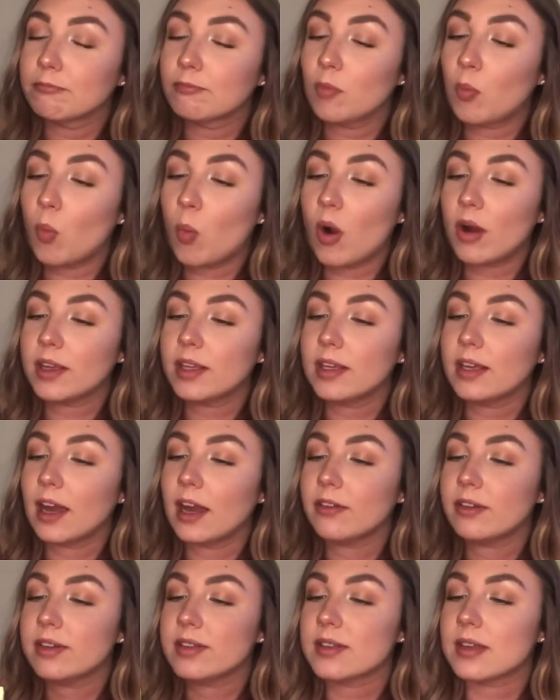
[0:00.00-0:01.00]
Wonky
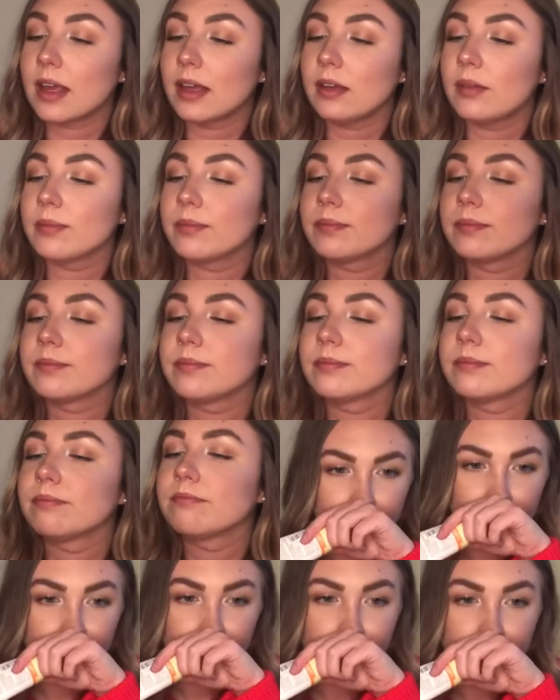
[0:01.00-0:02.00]
carrots, eh?
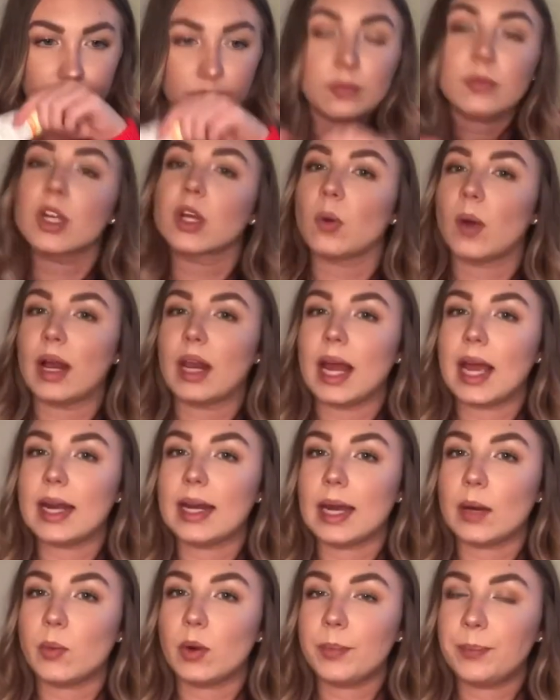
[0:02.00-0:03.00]
Quite like
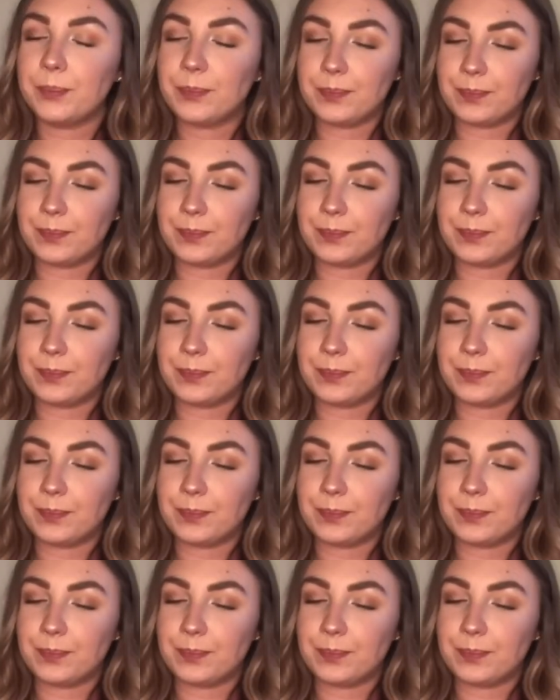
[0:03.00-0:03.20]
that one.